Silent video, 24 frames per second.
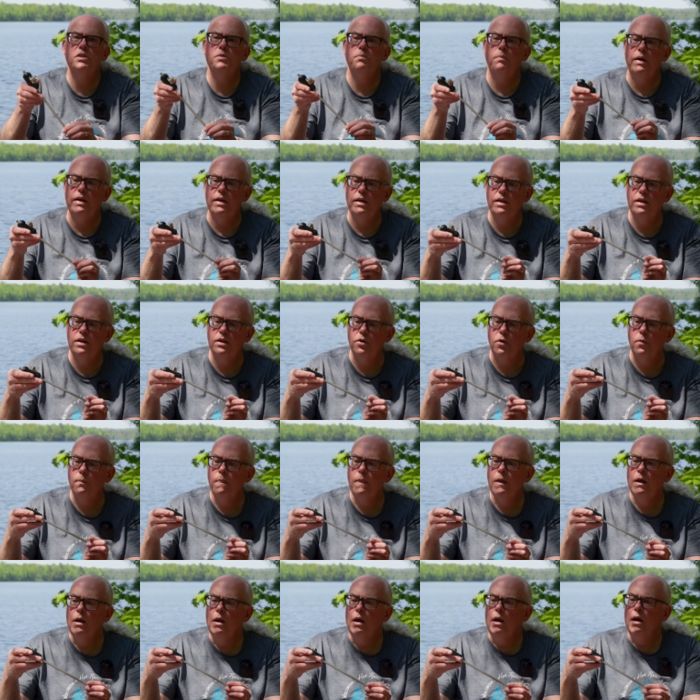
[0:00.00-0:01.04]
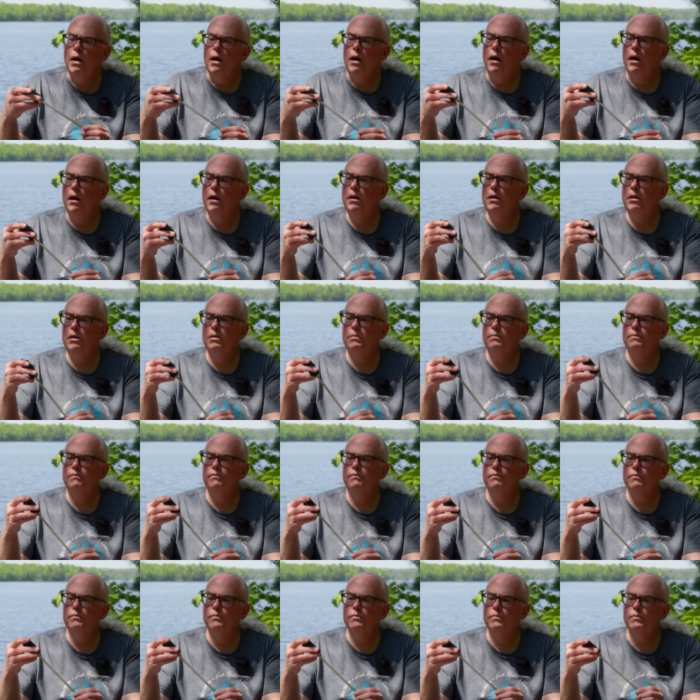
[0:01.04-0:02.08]
spike here. Um,
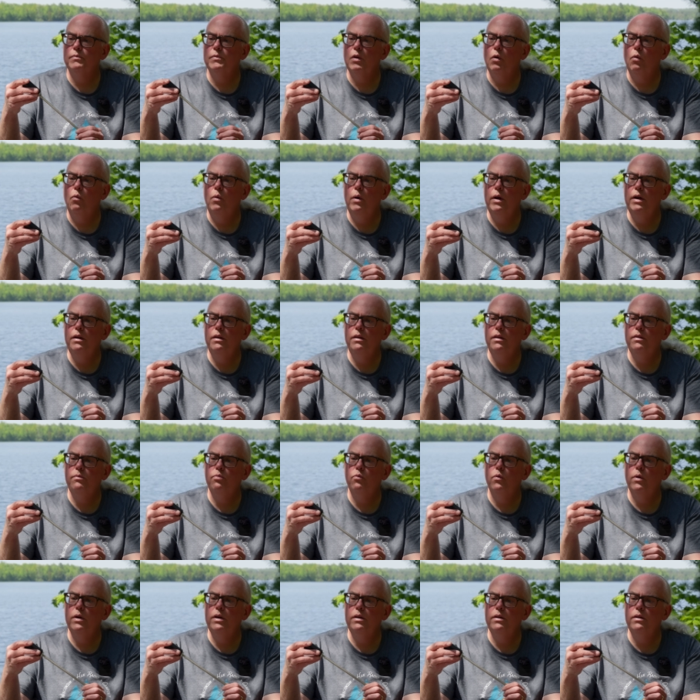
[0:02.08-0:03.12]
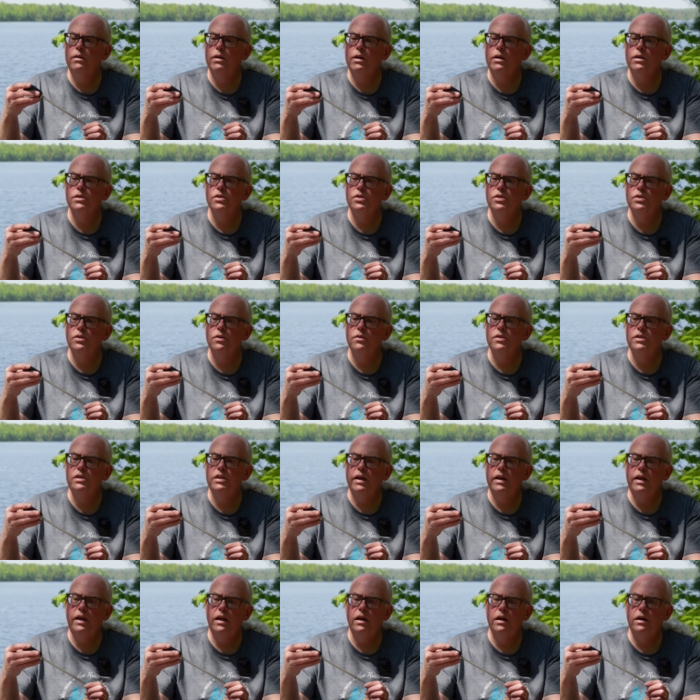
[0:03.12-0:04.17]
one of the one of the concerns
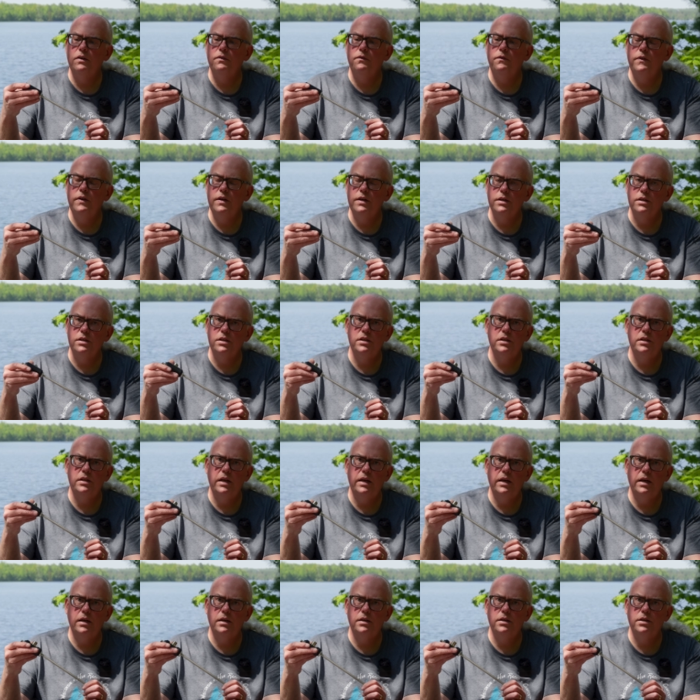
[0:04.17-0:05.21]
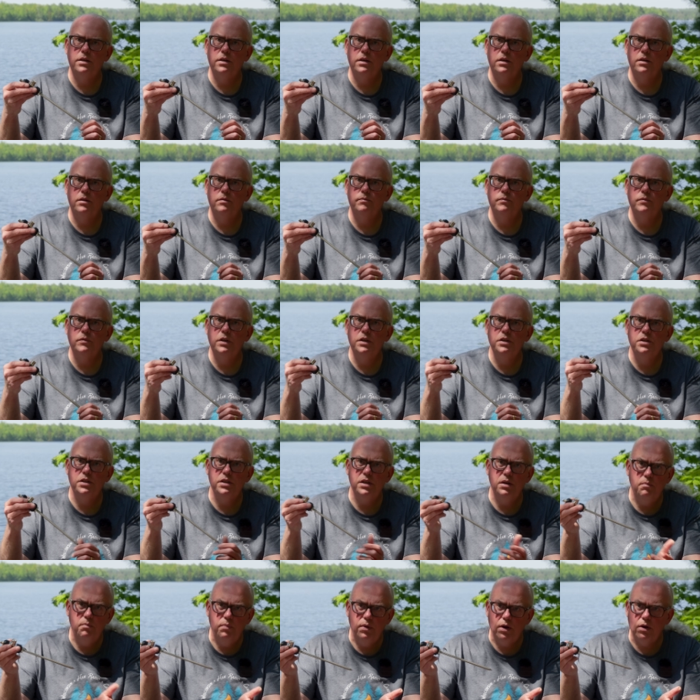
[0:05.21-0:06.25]
I have is that um, in
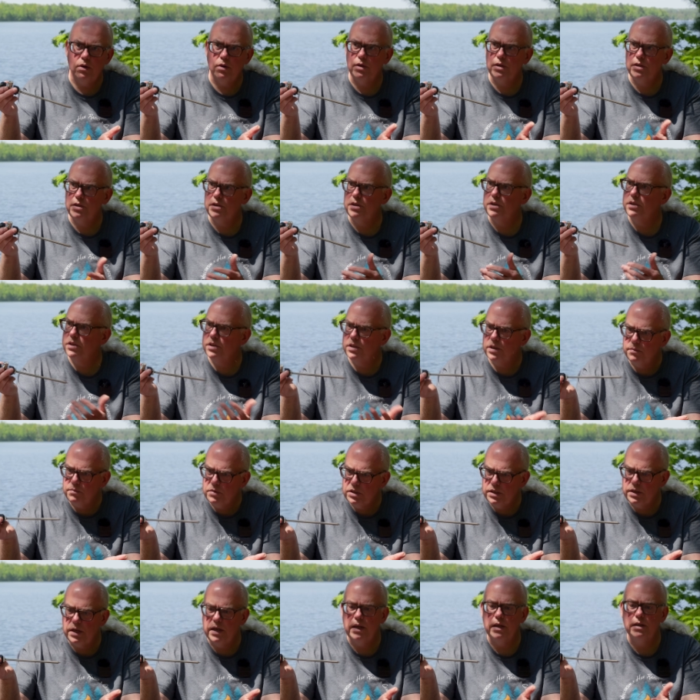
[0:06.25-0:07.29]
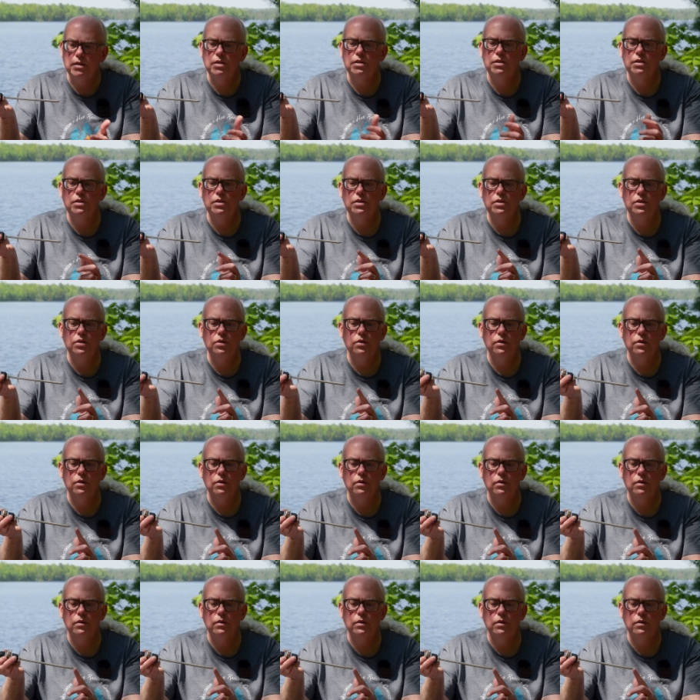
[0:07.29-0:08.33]
some parks, in some states,
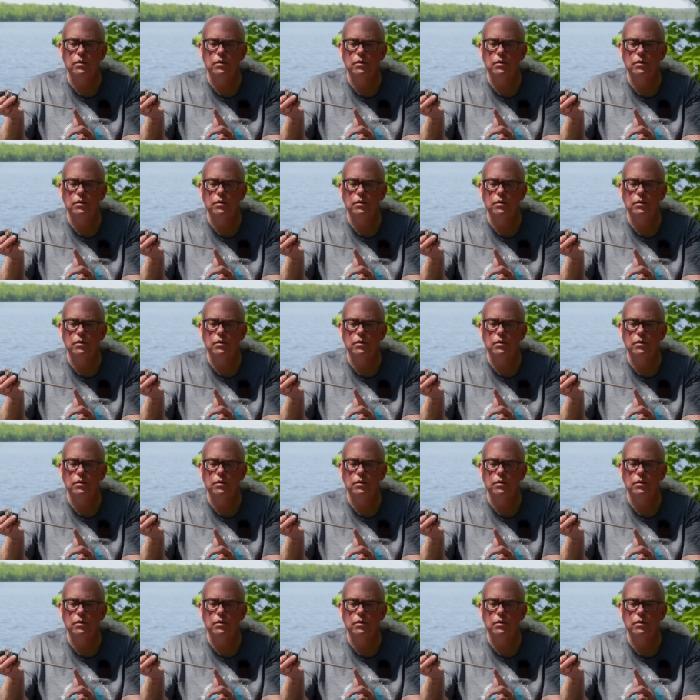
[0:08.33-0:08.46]
you're